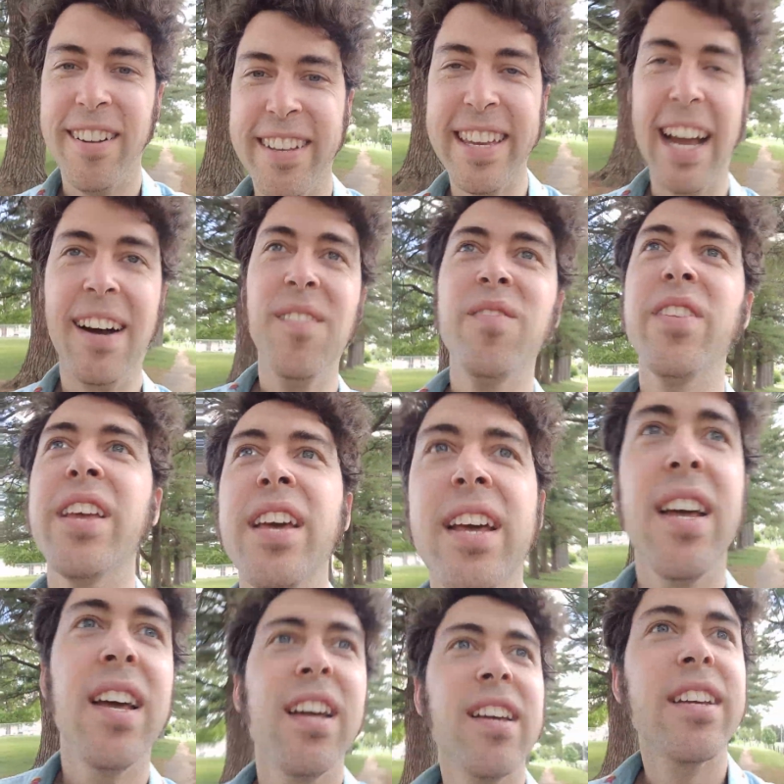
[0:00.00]
Yeah.
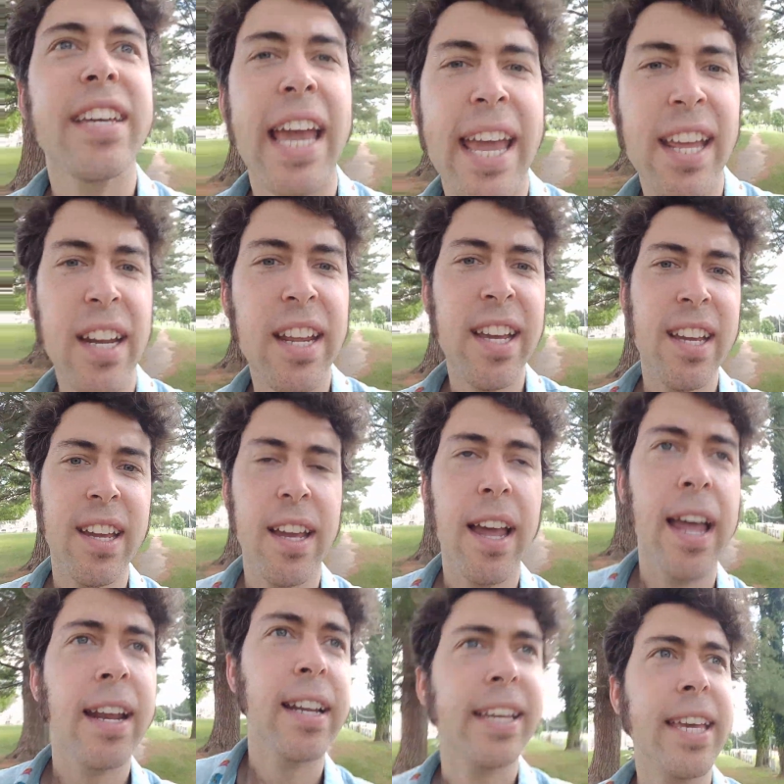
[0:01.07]
Gaining
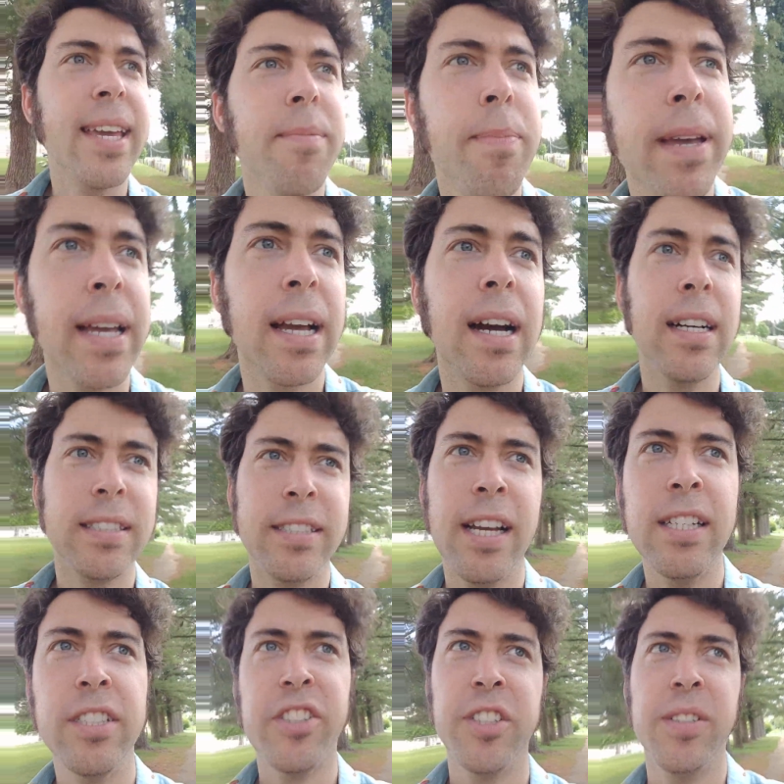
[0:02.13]
and keeping
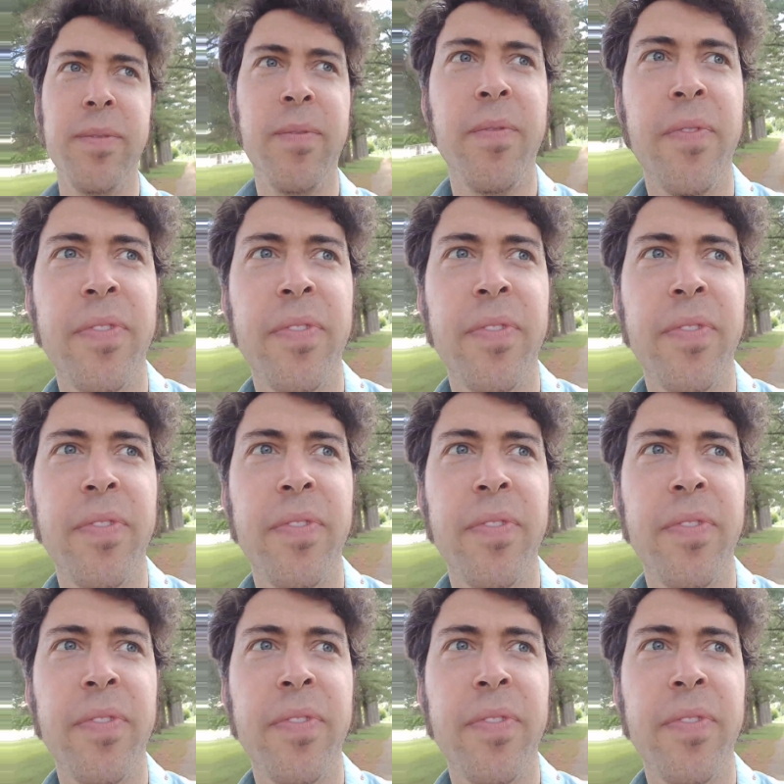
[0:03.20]
attention.